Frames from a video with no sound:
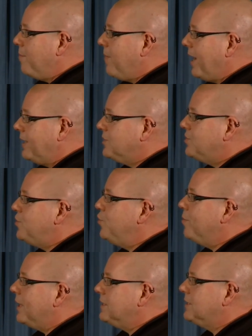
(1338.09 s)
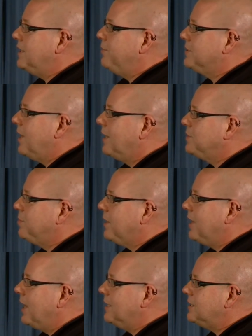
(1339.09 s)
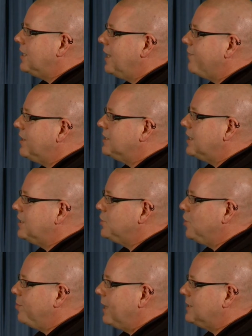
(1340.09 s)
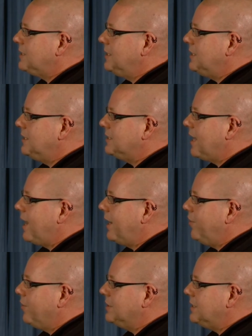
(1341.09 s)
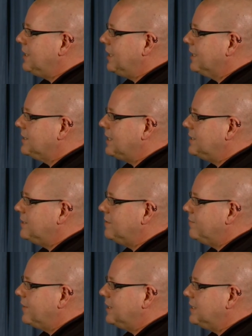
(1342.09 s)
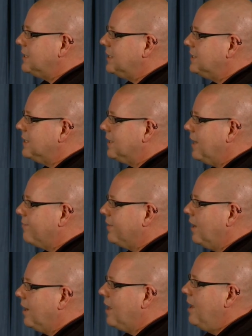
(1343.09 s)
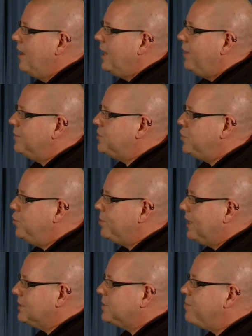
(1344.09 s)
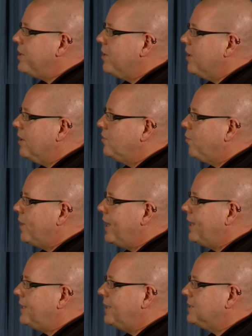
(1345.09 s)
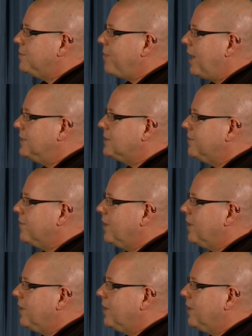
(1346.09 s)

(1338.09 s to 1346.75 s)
-2 months, he was hospitalized and given his initial PET CT scan, and you can see the extensive disease in the left lung. He was 2+ smear, 28 days to positive